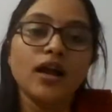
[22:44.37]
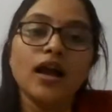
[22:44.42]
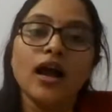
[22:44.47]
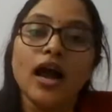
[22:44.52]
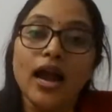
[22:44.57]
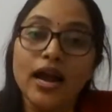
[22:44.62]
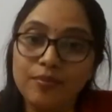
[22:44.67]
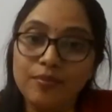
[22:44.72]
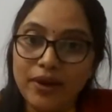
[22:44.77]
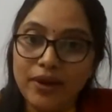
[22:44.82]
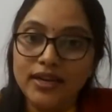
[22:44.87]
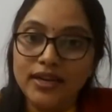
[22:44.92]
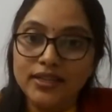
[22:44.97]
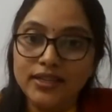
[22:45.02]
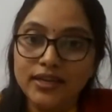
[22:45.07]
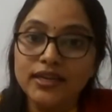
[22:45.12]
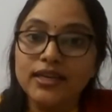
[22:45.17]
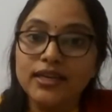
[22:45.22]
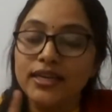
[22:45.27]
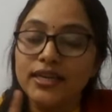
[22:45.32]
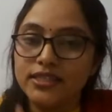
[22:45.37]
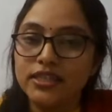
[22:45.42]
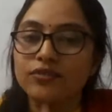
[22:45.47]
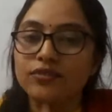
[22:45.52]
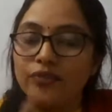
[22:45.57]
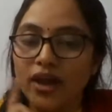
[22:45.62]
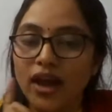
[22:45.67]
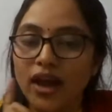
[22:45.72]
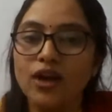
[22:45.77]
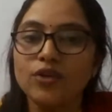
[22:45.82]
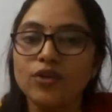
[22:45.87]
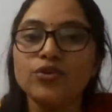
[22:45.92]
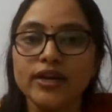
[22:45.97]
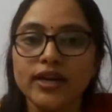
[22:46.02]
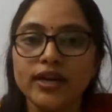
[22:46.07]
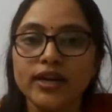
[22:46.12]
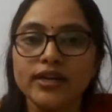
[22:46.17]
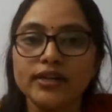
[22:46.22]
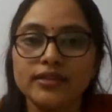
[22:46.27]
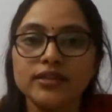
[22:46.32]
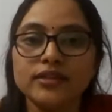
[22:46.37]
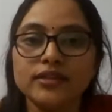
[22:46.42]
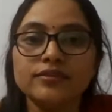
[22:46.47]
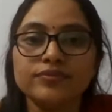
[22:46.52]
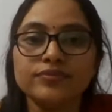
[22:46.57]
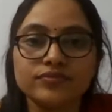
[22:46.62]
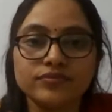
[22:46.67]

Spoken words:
And main thing, itching, we have to treat the